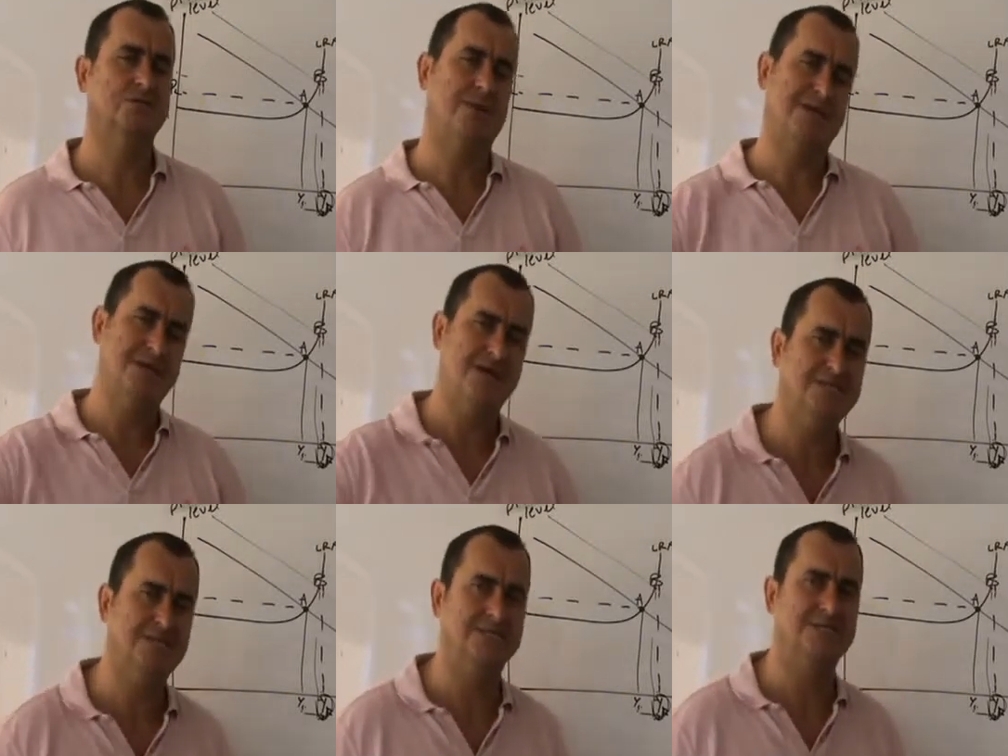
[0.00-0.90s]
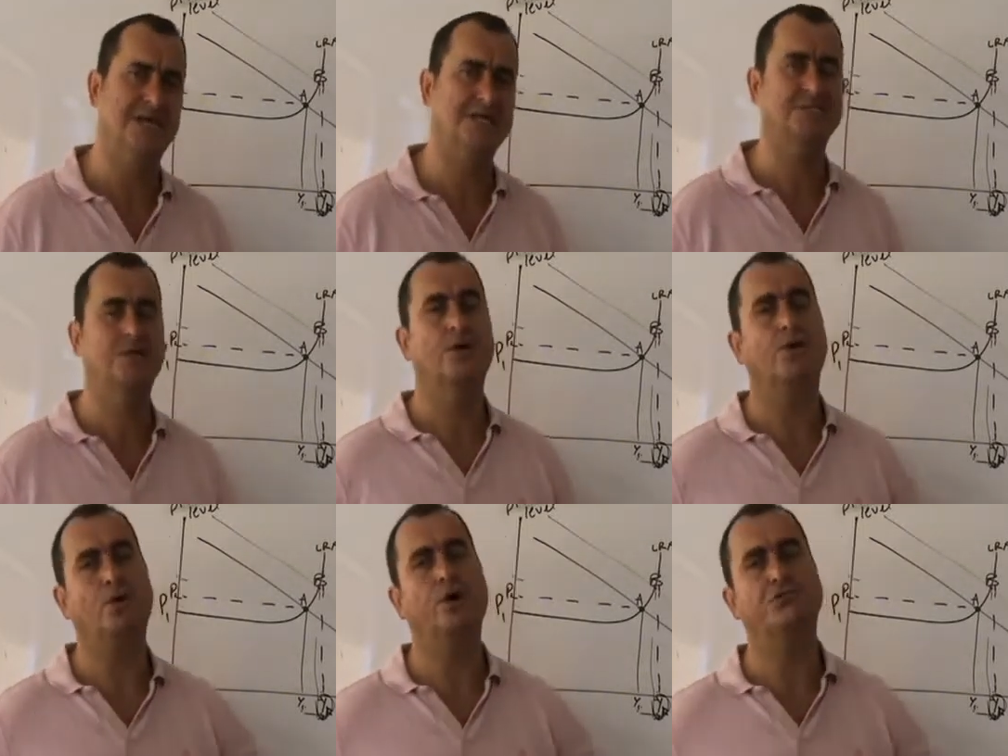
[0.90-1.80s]
So by cutting tax
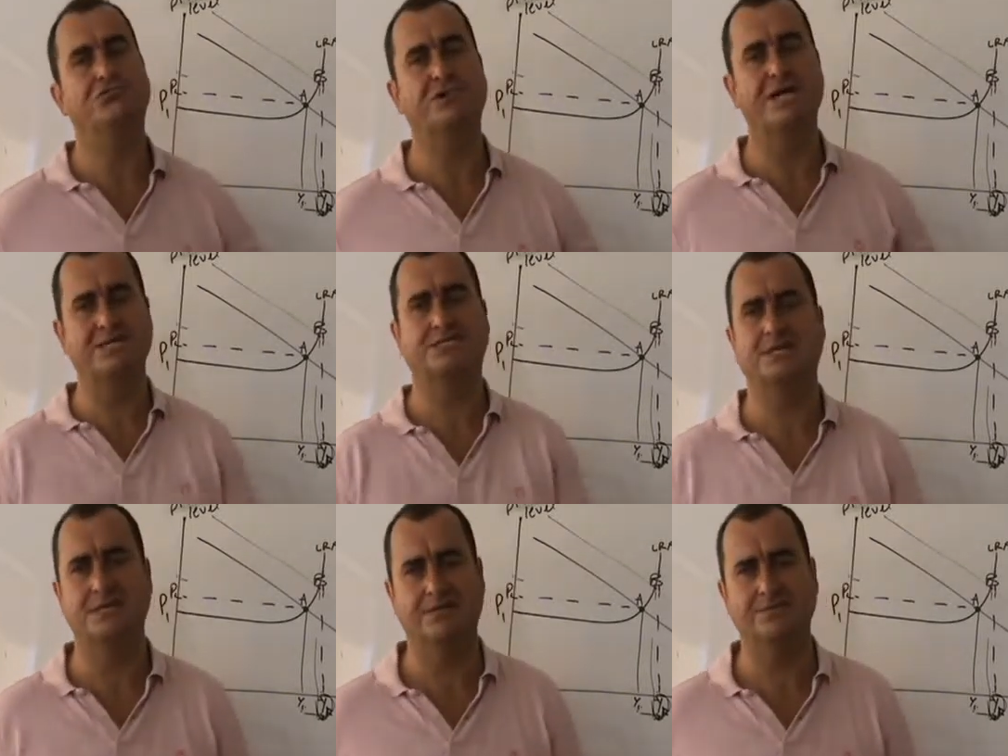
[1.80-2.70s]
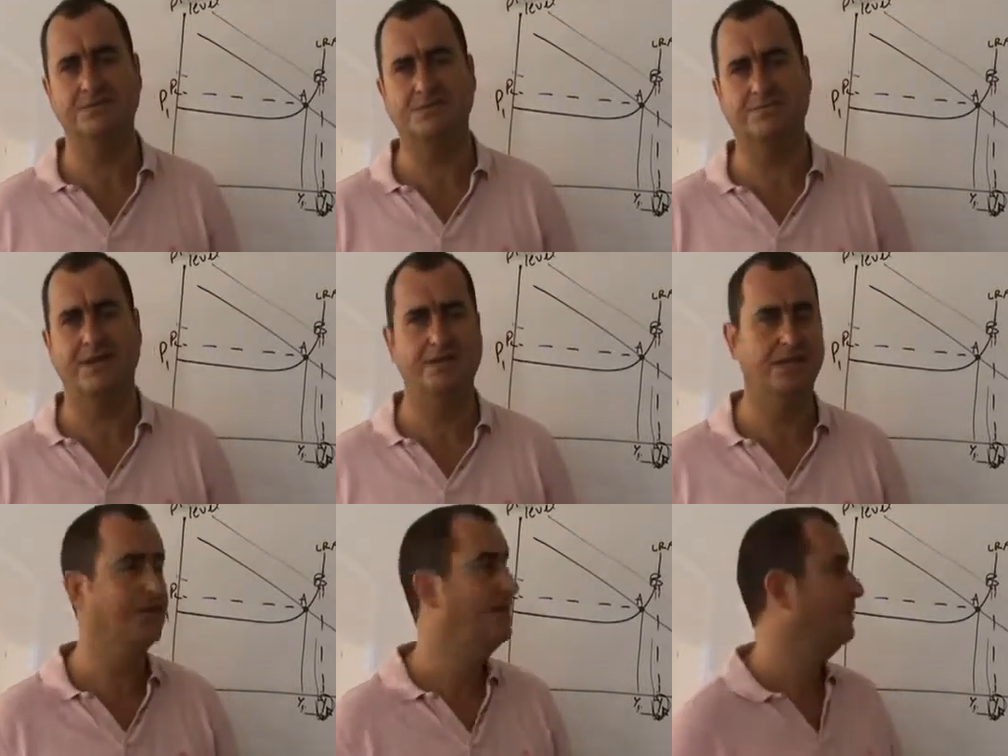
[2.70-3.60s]
or raising government
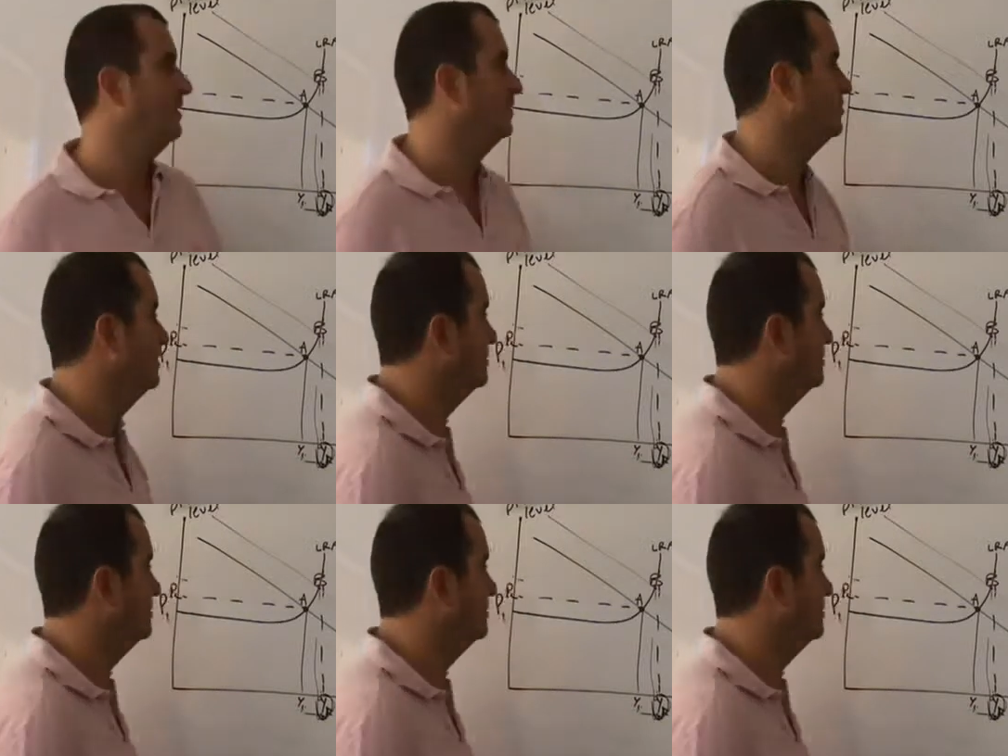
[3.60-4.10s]
spending, they could